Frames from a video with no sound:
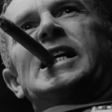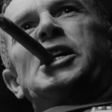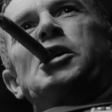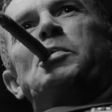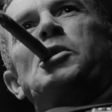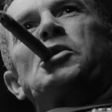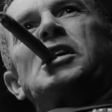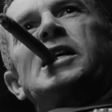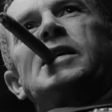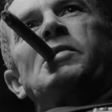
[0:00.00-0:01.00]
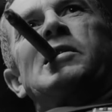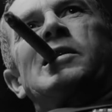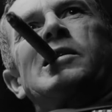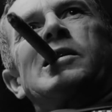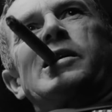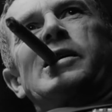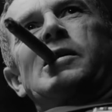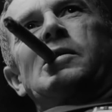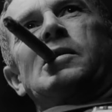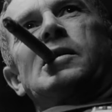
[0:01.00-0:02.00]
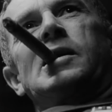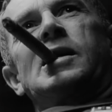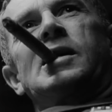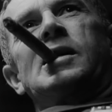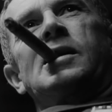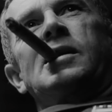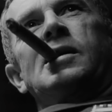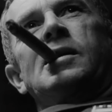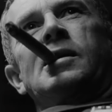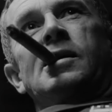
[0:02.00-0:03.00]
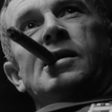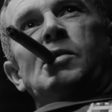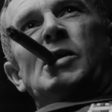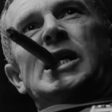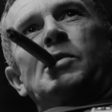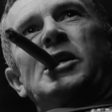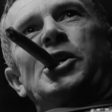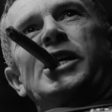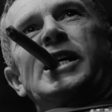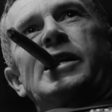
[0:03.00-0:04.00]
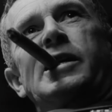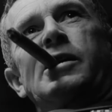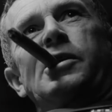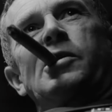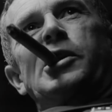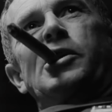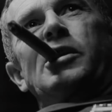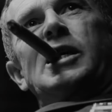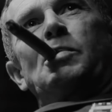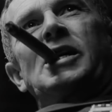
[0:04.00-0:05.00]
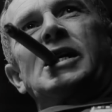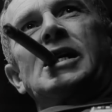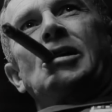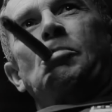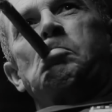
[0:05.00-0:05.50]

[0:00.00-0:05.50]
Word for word: I suppose it never occurred to you that while we're chatting here so enjoyably,